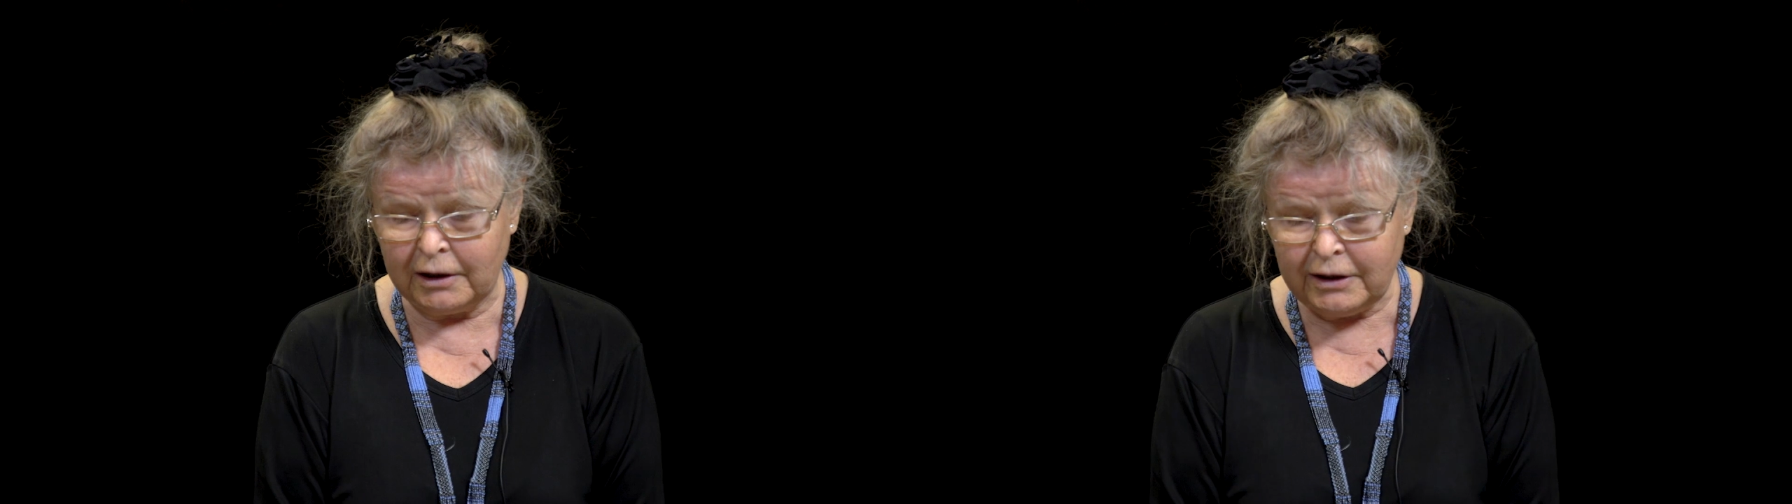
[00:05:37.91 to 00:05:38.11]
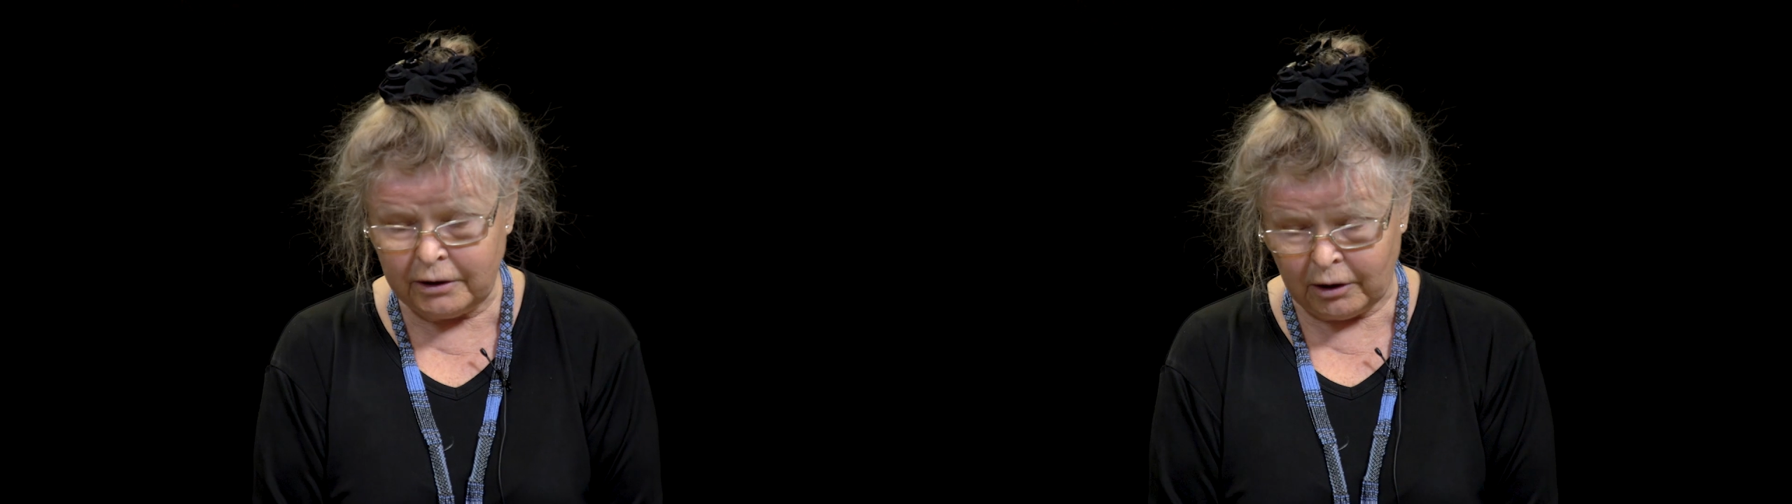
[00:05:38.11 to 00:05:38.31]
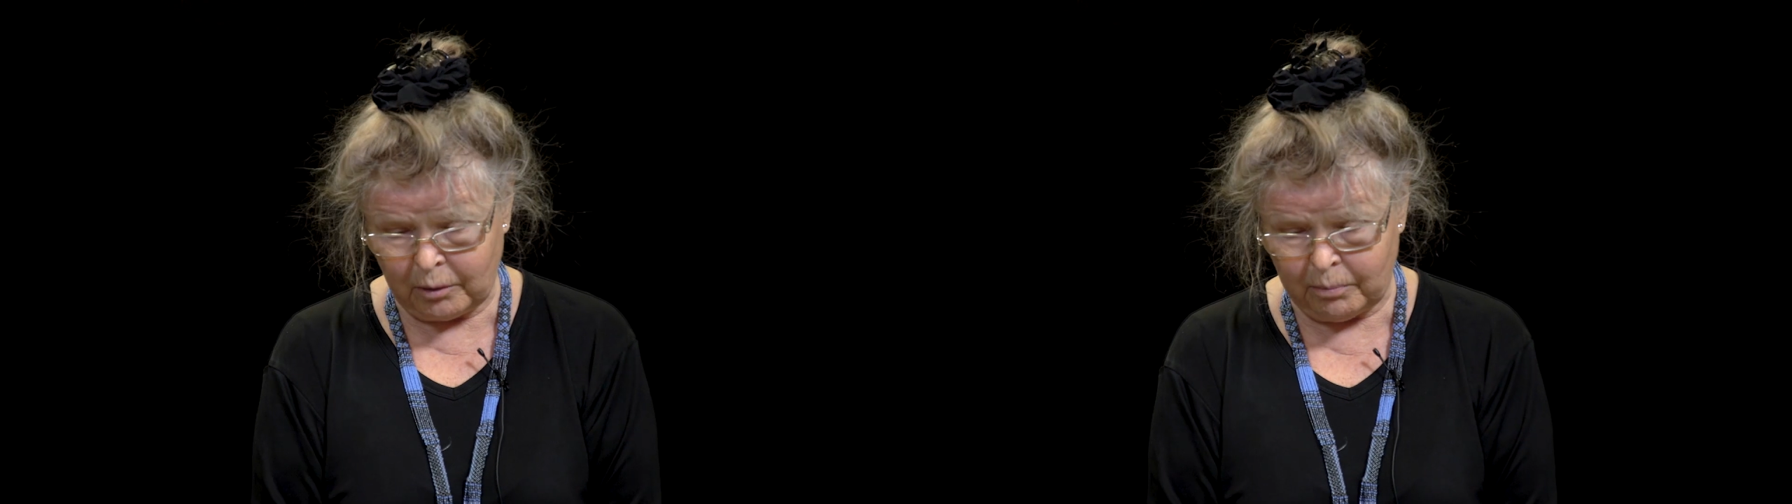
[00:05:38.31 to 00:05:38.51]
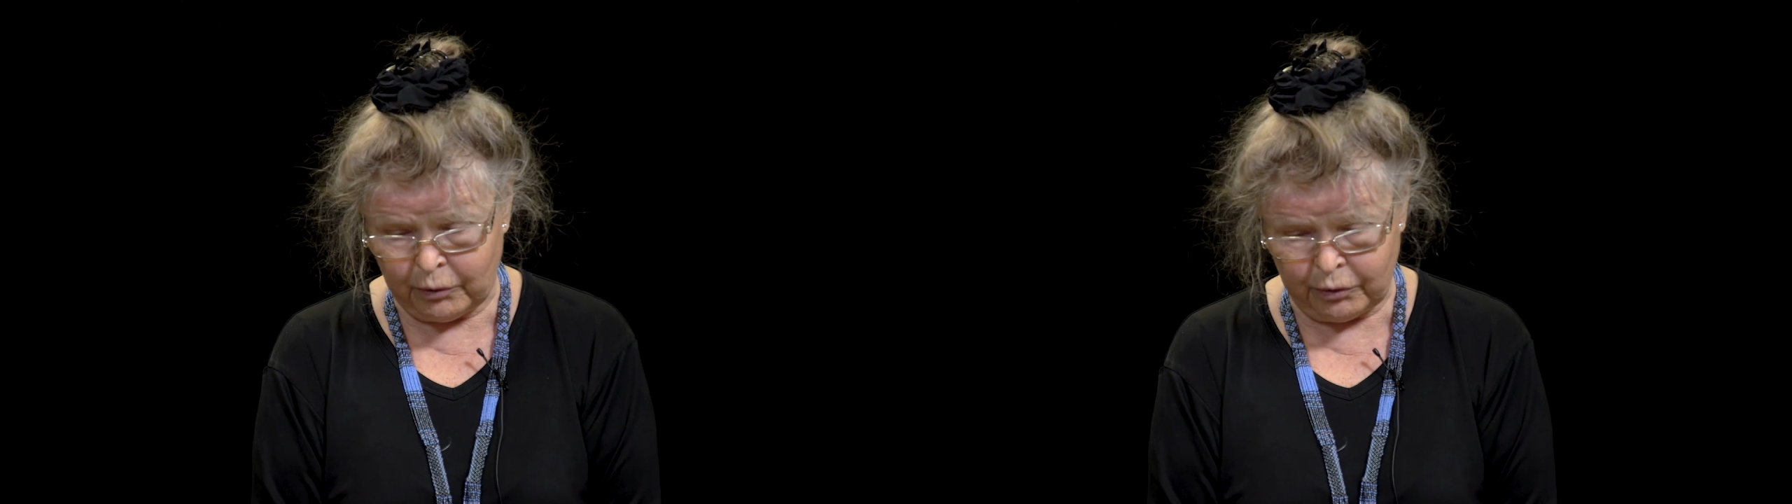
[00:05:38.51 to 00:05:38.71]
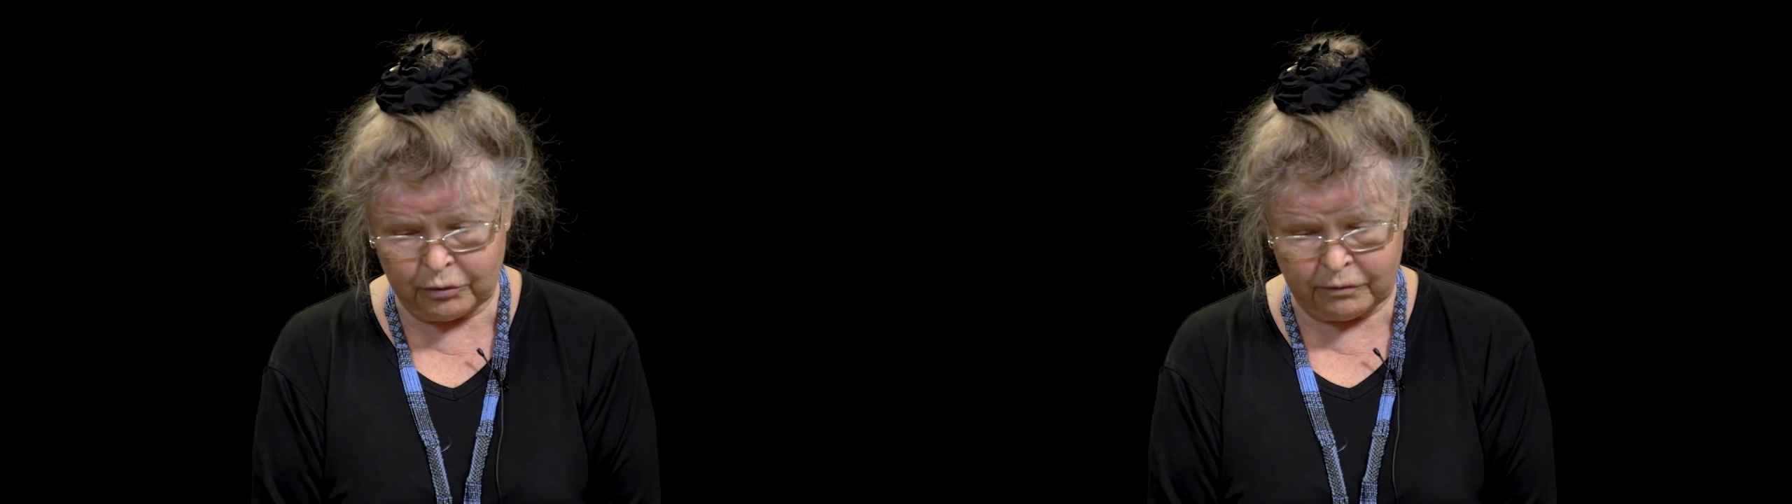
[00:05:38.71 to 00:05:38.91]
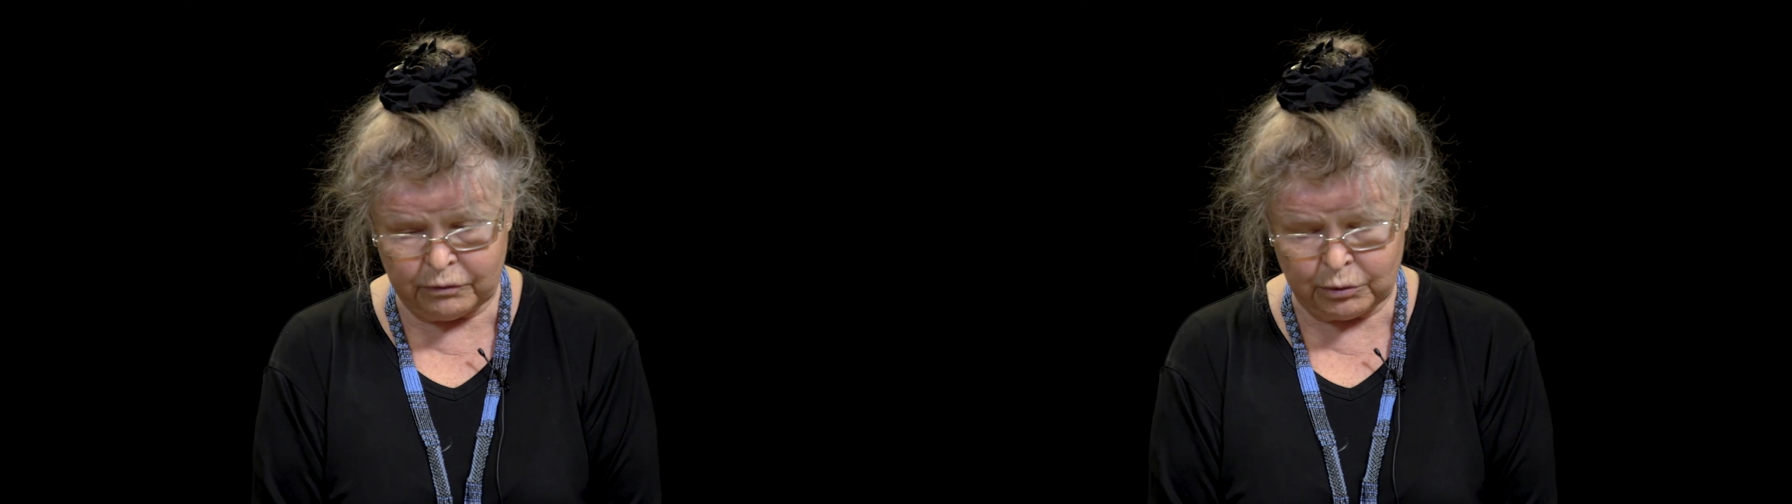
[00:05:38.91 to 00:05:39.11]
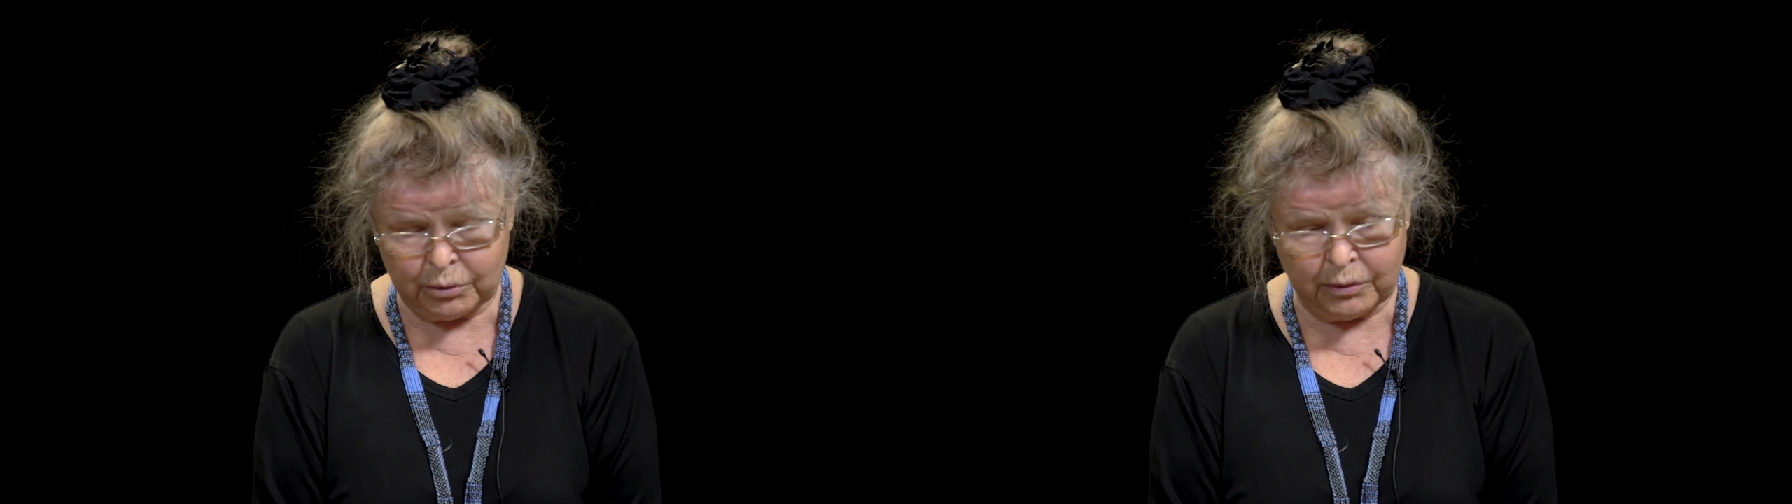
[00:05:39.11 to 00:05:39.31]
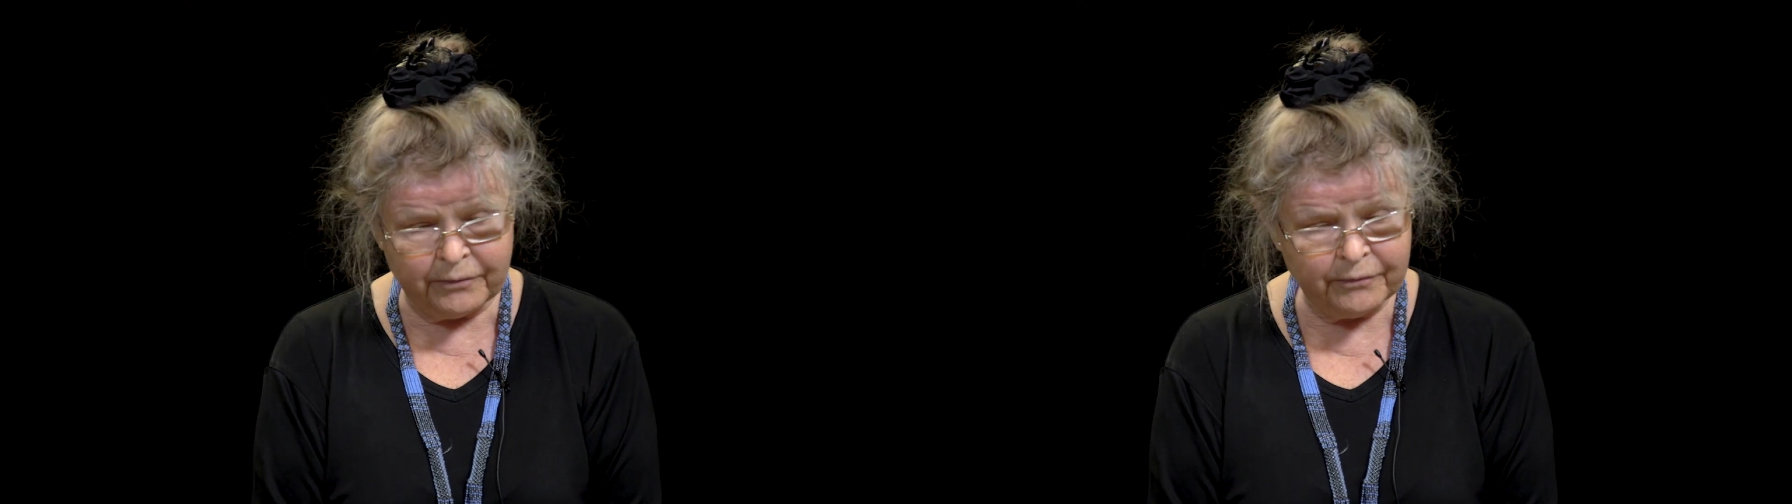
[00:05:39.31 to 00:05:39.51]
legal point of
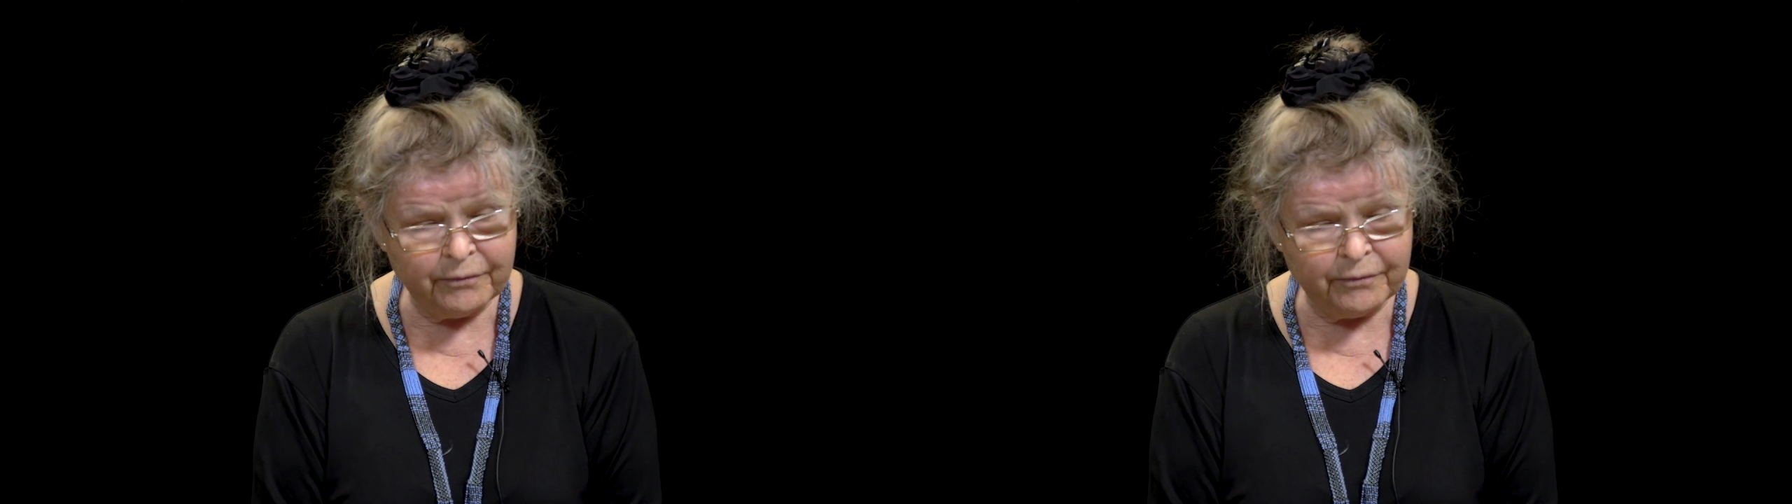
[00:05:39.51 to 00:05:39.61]
view.